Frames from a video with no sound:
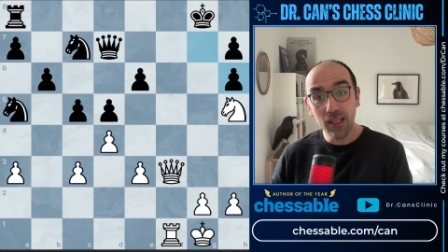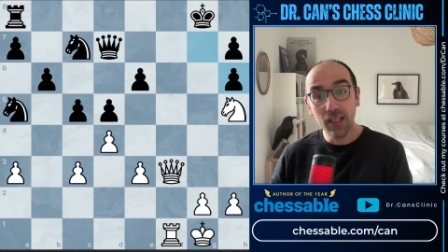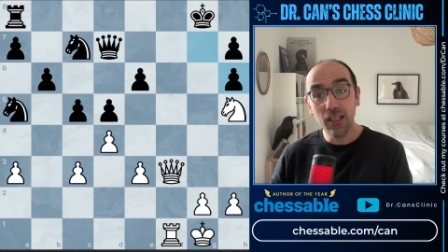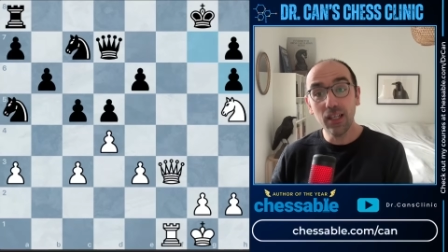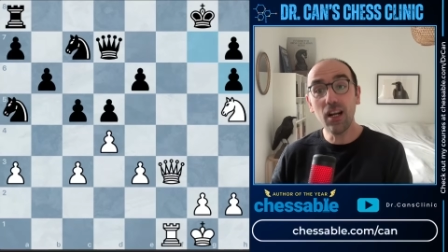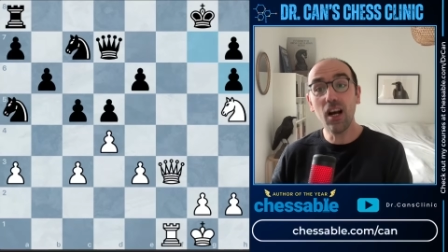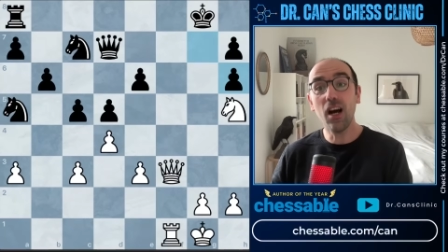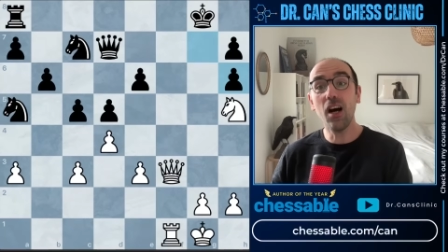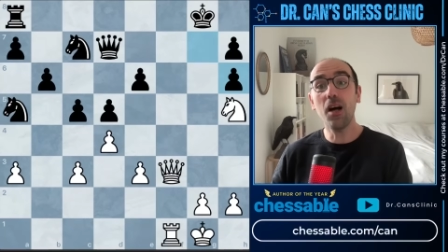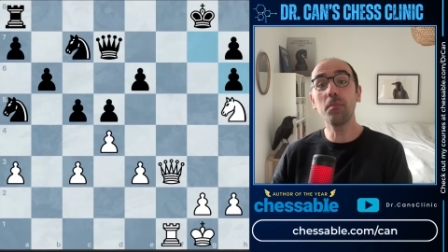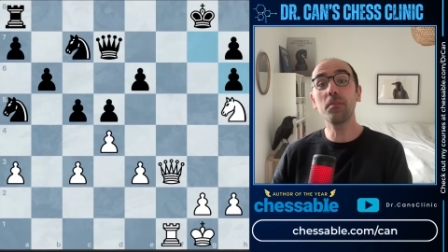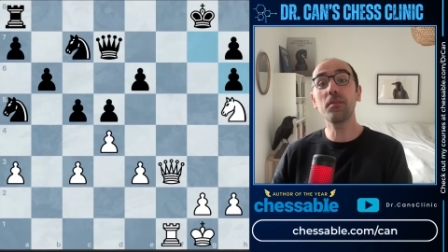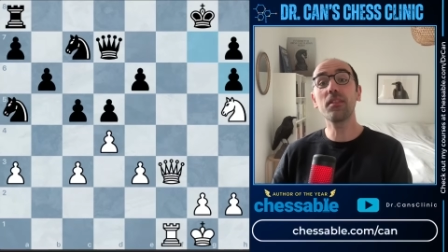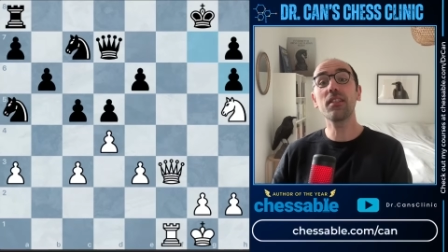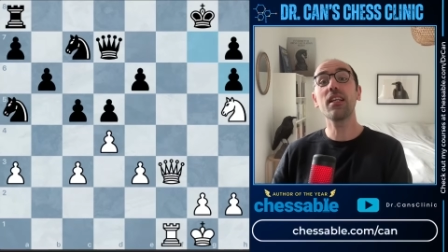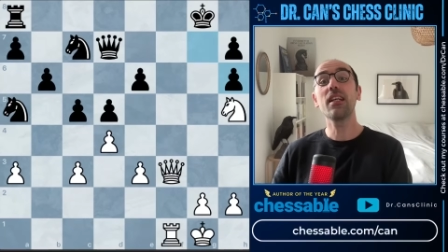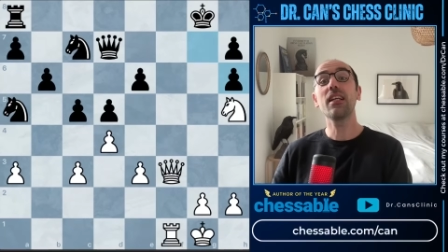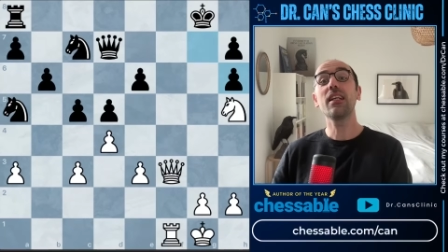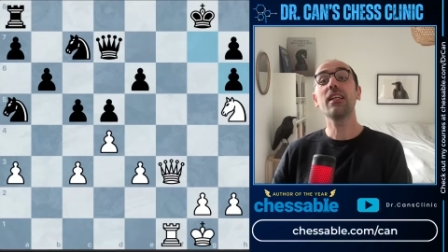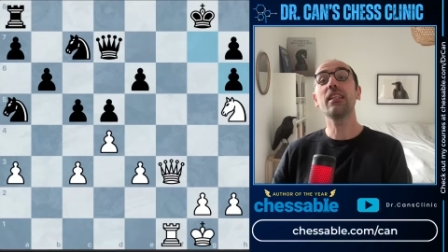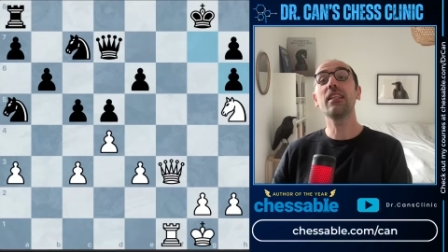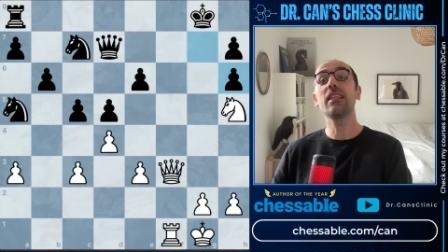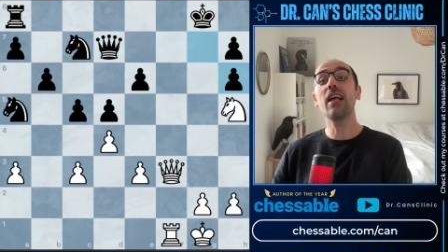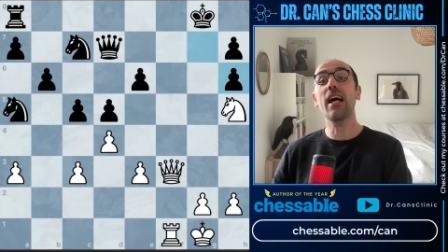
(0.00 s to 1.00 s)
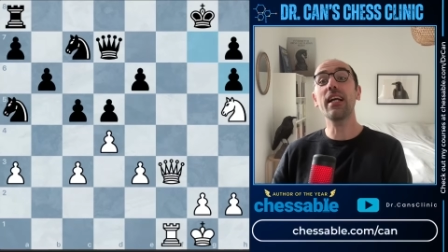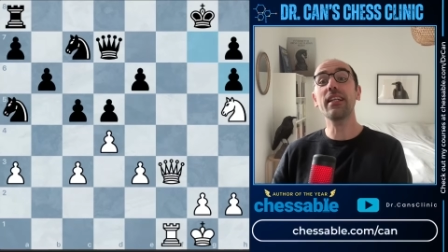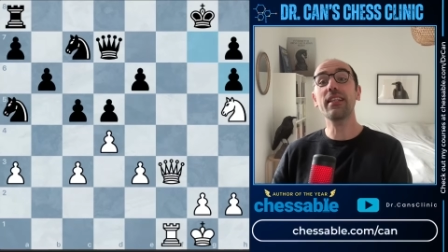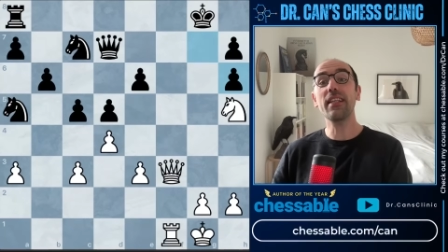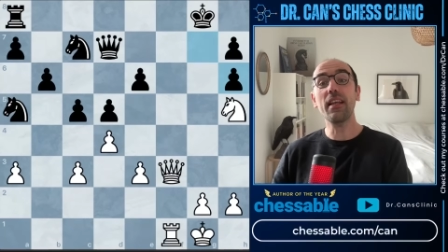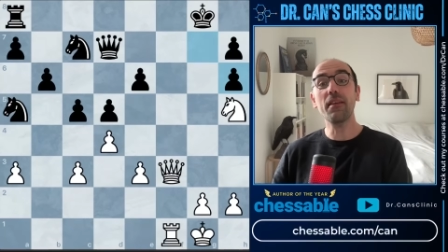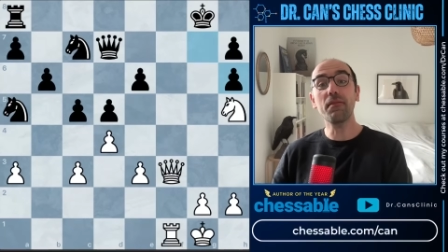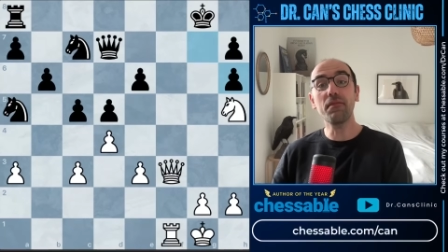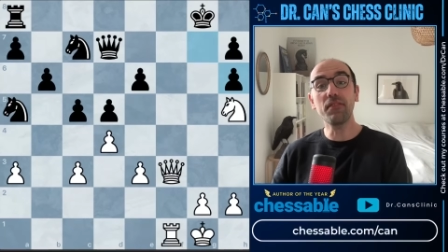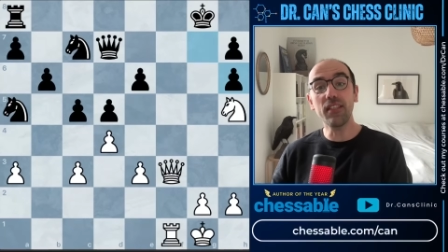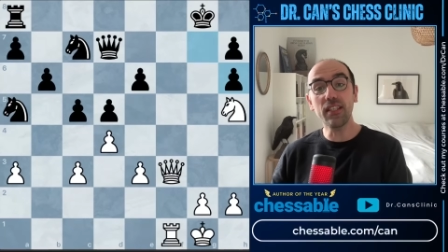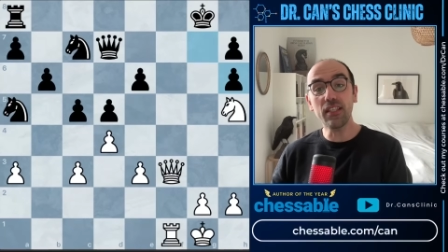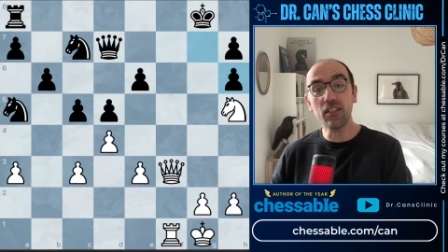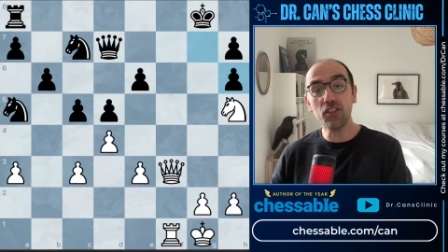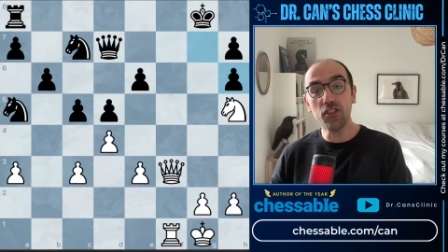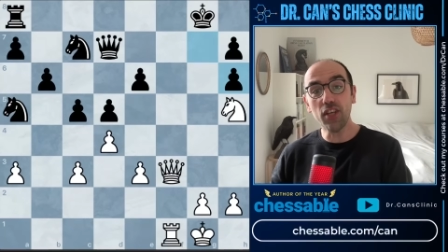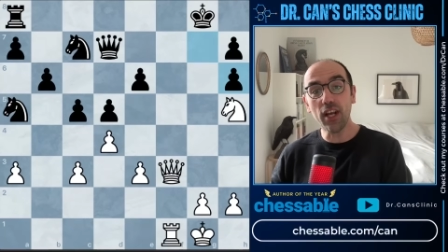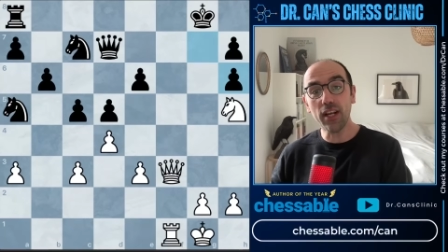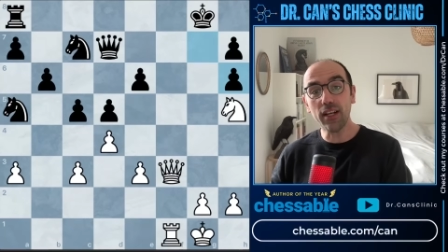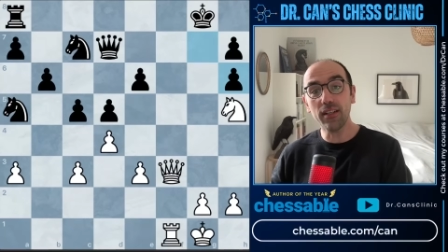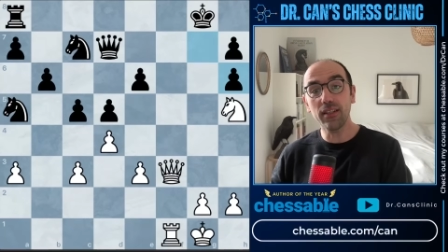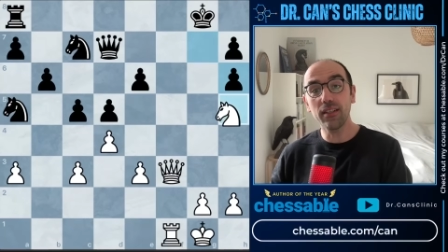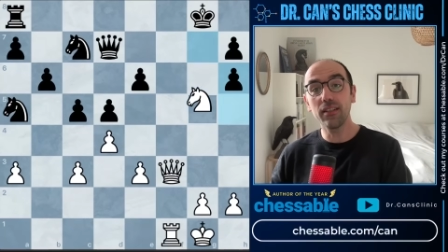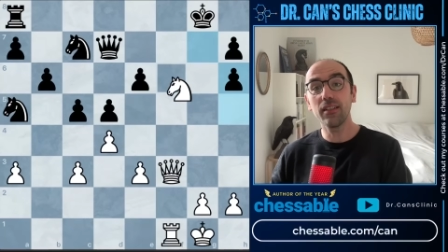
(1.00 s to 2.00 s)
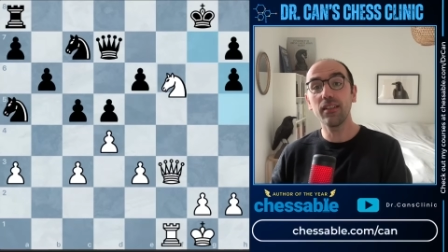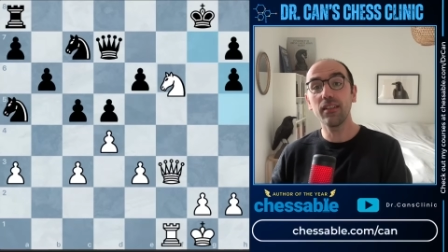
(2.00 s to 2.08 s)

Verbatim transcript: comes knight f6 check.